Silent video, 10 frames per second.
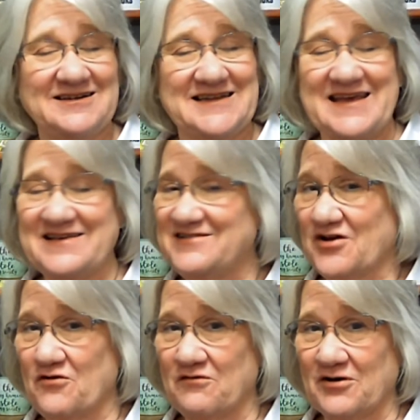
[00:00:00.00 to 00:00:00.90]
Day is
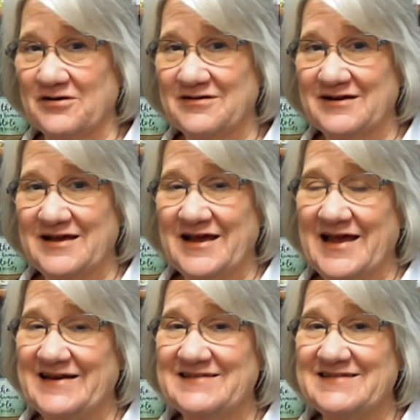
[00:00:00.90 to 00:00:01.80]
over,
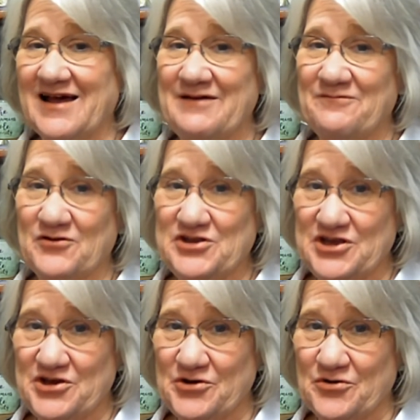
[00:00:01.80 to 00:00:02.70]
and it's time for
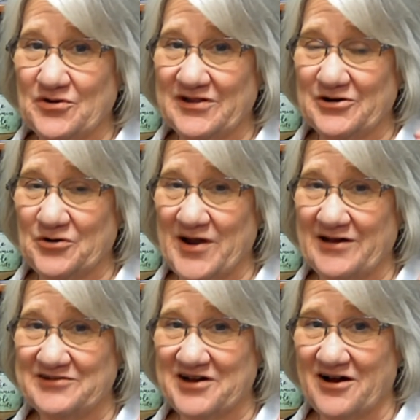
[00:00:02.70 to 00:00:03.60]
you, little
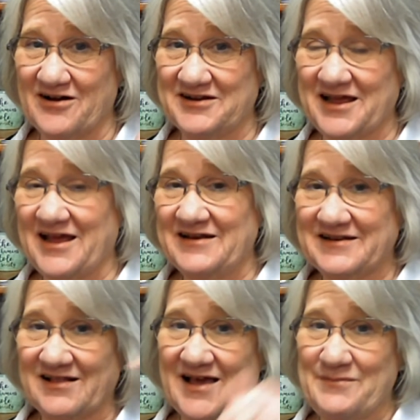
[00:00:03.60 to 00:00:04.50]
groundhog, to
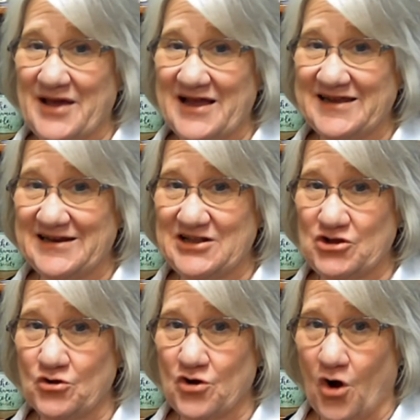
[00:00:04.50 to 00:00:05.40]
climb back into
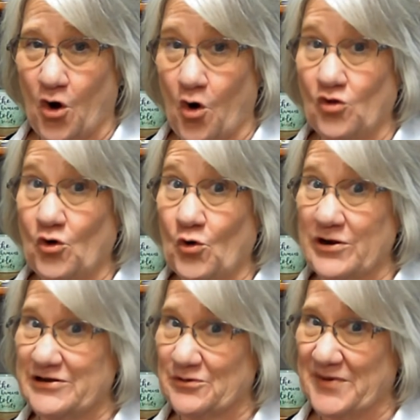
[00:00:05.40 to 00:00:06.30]
your hole or
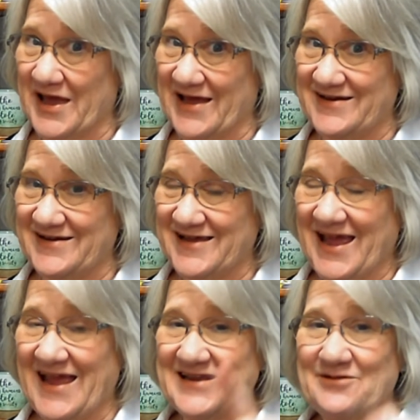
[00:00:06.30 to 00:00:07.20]
your bed
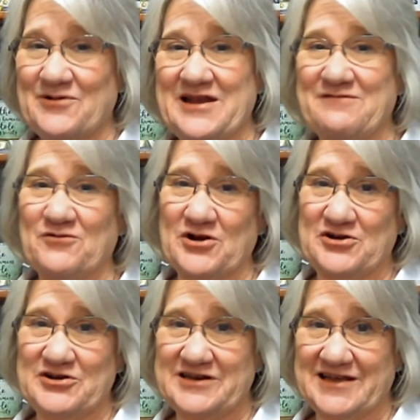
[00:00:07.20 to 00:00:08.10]
and get ready for a
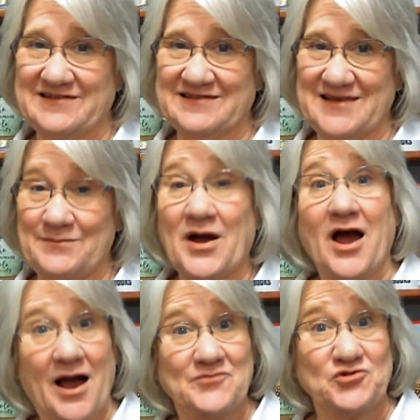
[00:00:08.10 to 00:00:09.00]
good night's sleep.
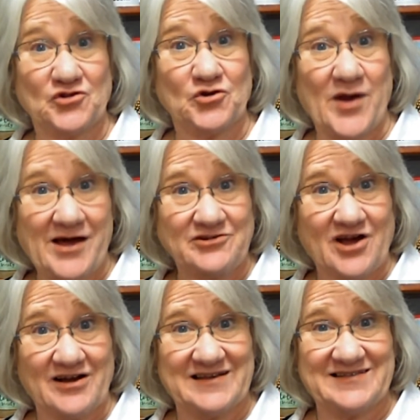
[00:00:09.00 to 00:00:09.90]
I'm sure the
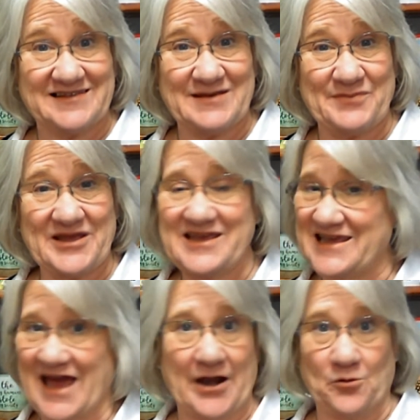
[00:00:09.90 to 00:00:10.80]
groundhog is sleeping. He
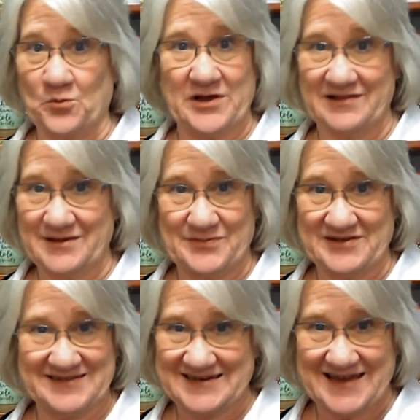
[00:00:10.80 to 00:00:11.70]
had a really
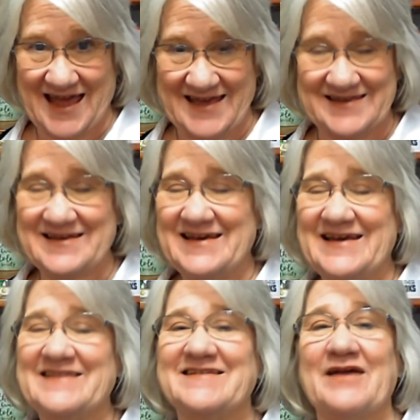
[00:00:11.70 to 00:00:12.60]
busy day.
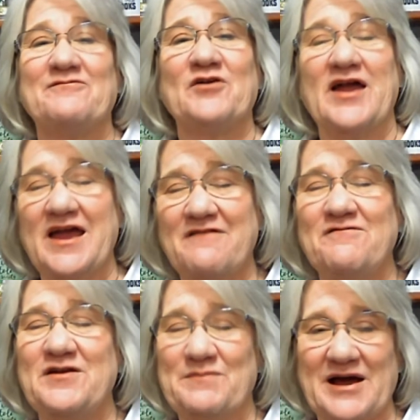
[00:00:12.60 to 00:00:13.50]
It's time for
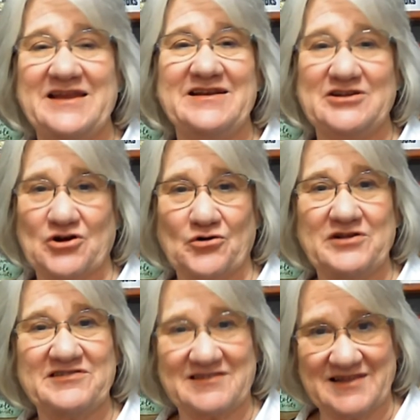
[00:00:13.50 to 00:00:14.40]
everybody to go to
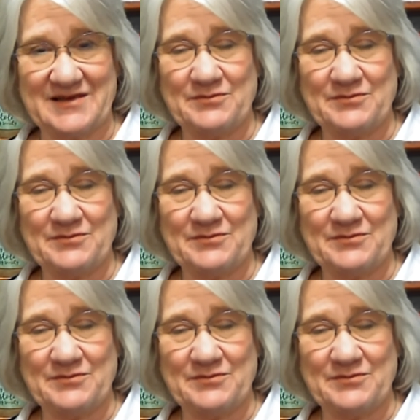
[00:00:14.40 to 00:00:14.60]
sleep.